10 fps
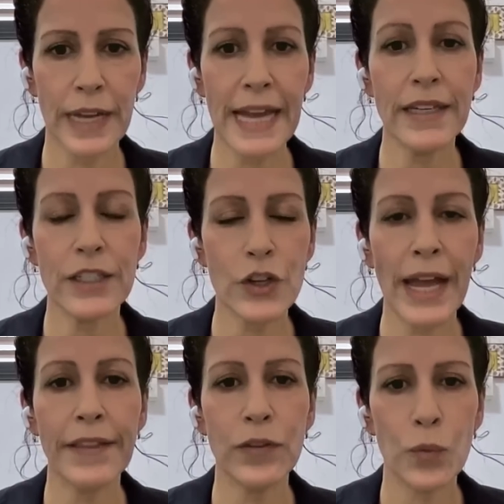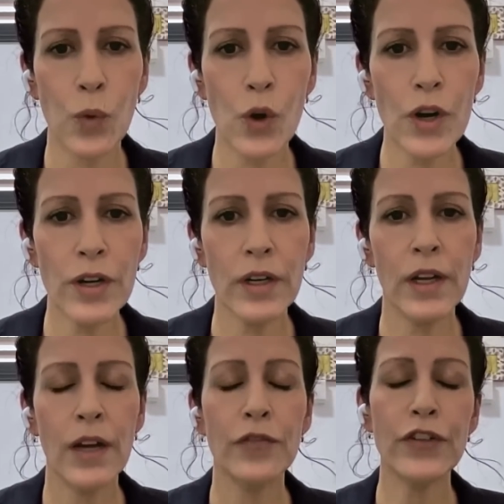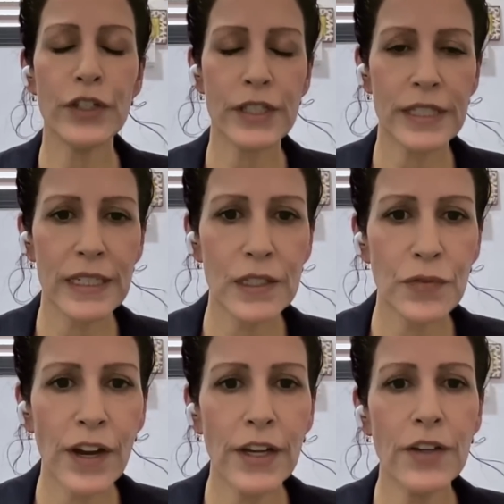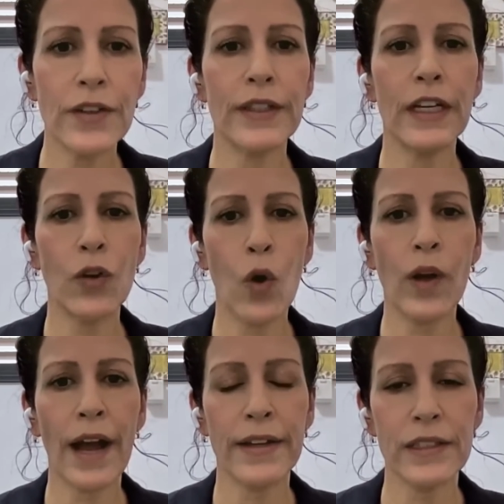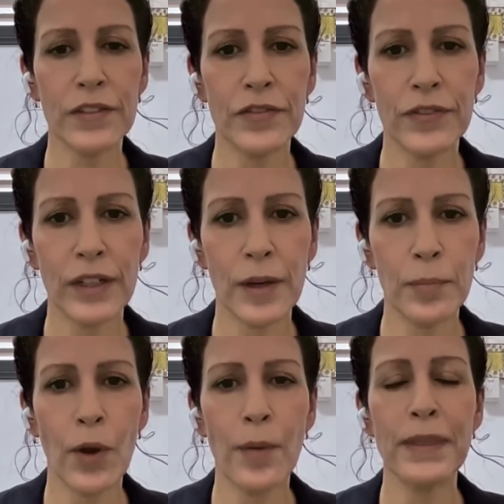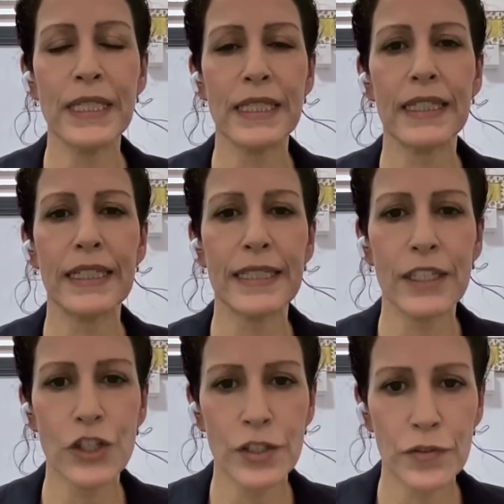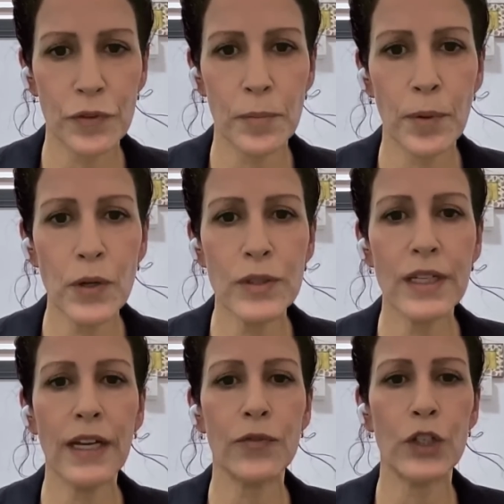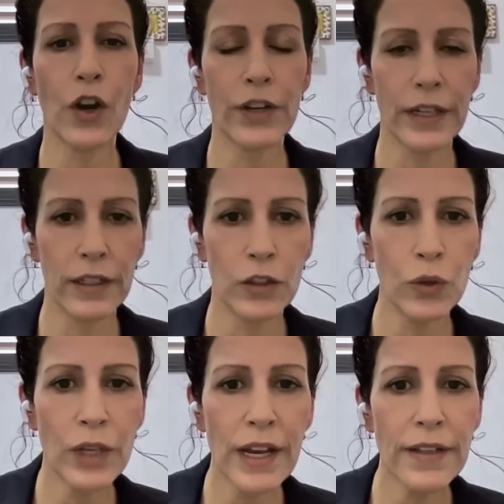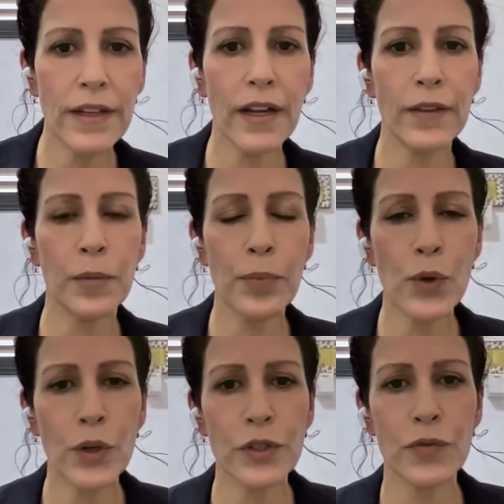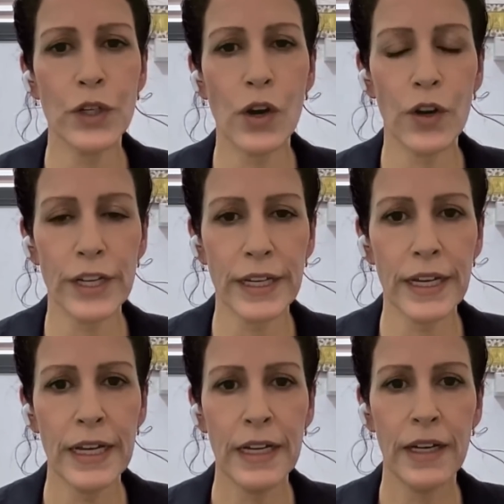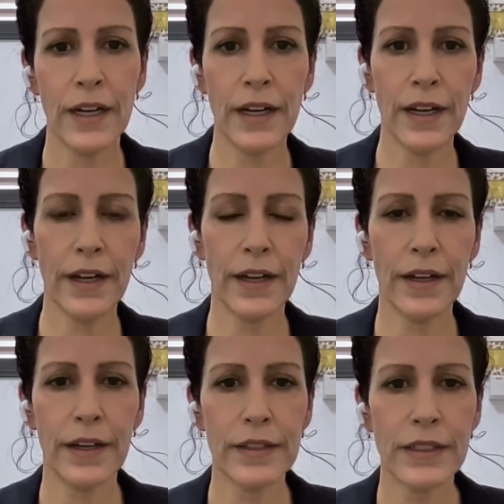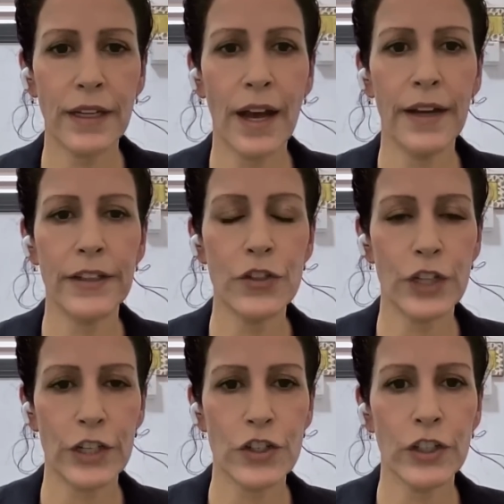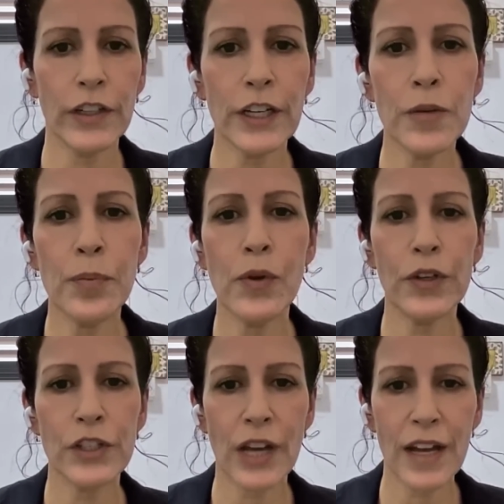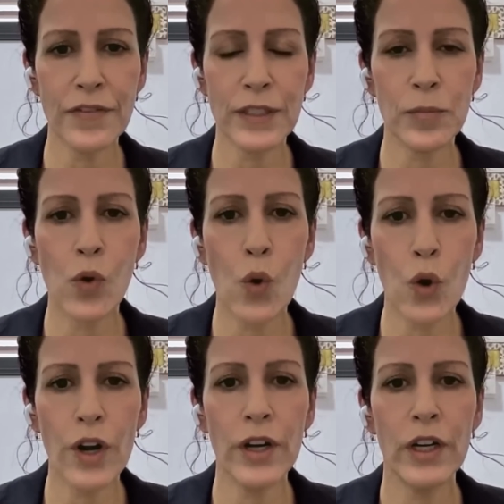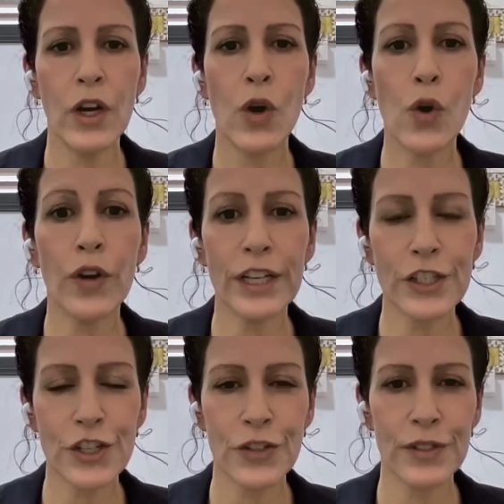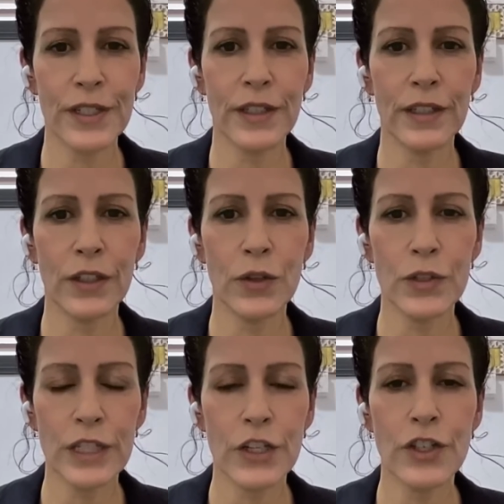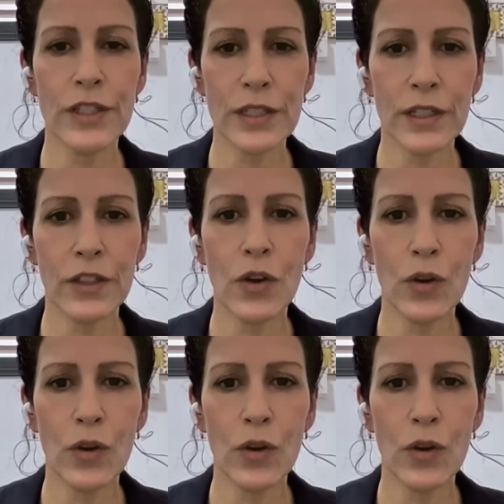end to end the war. First ceasefire, and then all kinds of promises and concessions from both sides regarding Al Hudaydah, the ports, regarding Sana'a International Airport. You have some core issues in the negotiations that